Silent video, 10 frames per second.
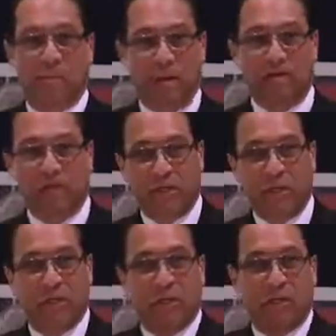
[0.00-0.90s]

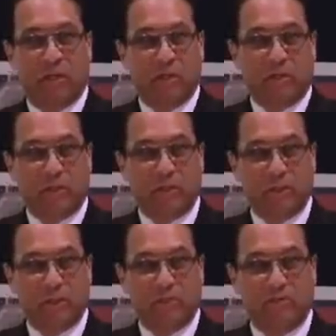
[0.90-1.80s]
managing such a
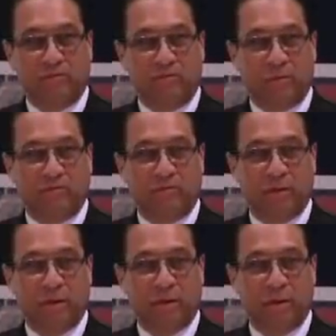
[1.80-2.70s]
bunch of
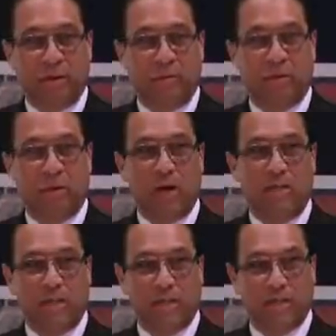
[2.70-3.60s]
very
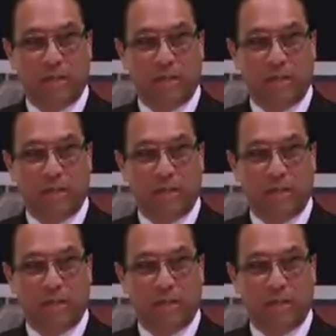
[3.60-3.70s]
bright